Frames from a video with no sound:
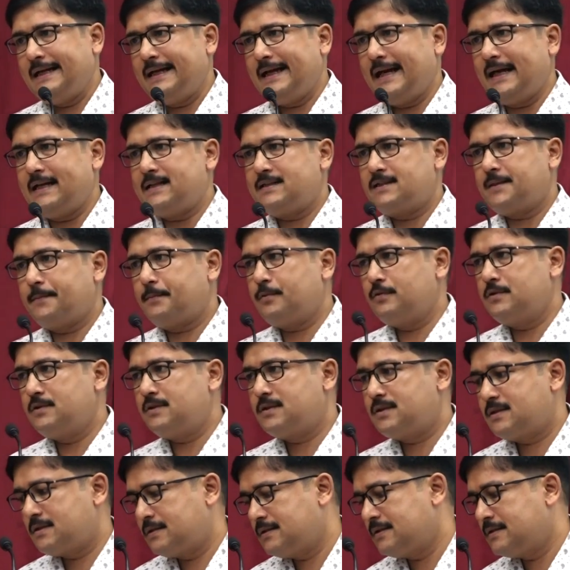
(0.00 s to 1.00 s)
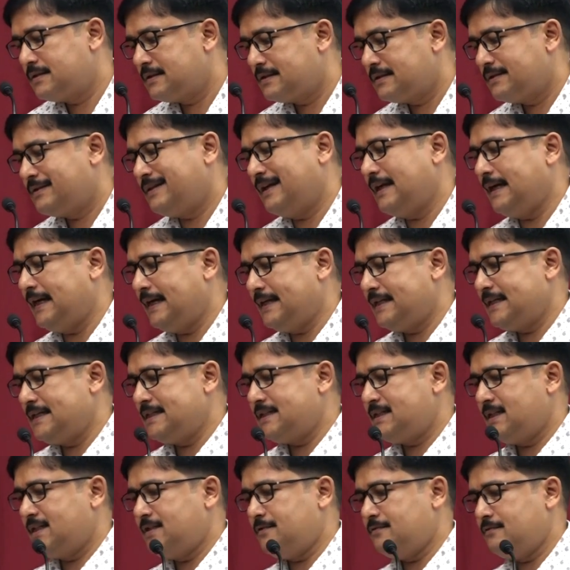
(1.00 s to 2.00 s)
And suppose, I, I can
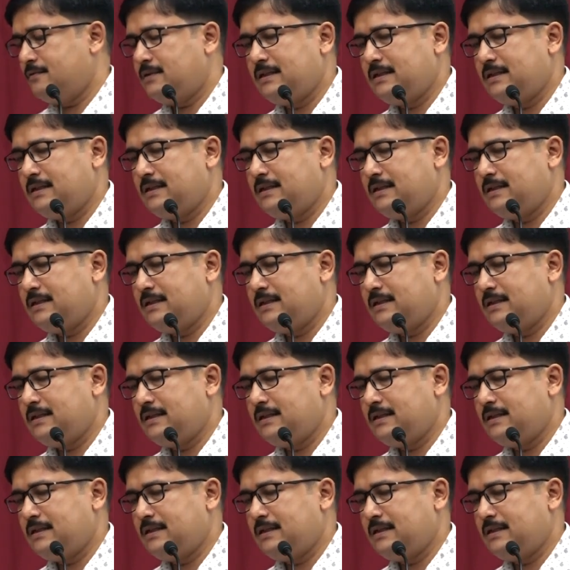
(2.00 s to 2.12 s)
tell you,